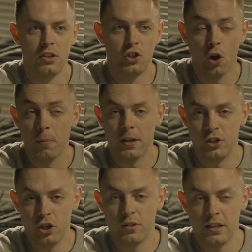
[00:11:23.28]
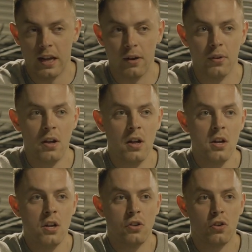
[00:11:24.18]
job and duty now
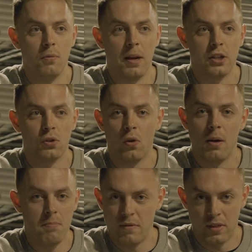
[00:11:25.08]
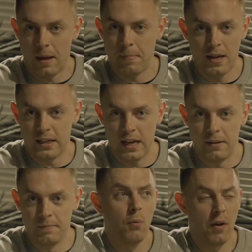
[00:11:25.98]
to make sure I'm never that bad
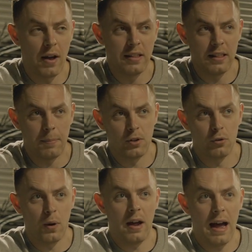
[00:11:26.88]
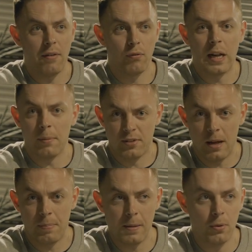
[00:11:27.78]
again. Where I've had these episodes where I have really
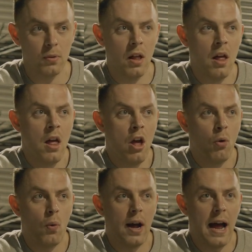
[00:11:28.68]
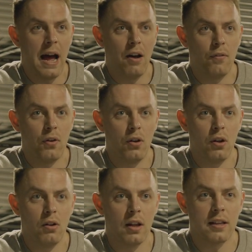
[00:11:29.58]
upset people, where I have,
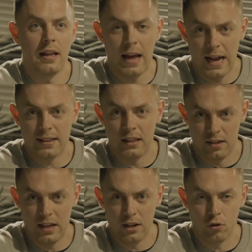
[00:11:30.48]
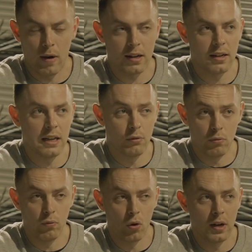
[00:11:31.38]
like I said, acted incorrectly
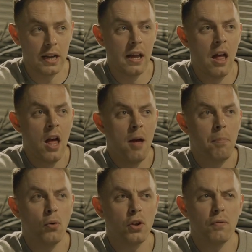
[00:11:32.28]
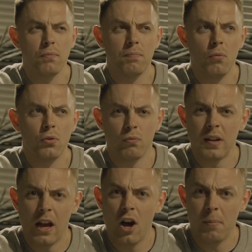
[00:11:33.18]
and wrongly, but also I've also
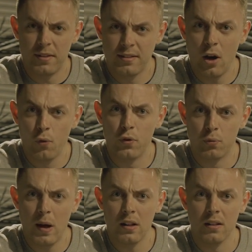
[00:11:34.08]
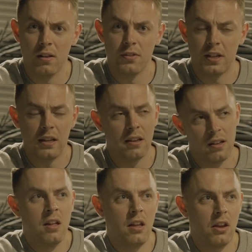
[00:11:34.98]
really hurt myself as well. Obviously,
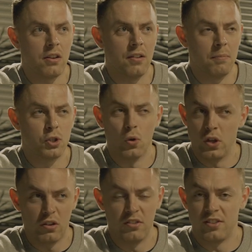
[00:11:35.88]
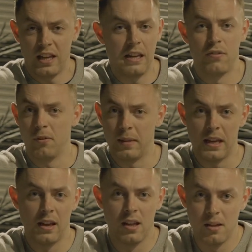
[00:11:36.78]
I'm sure you can see from
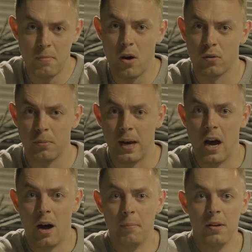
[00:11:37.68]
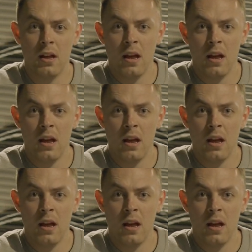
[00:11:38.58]
the marks on my arm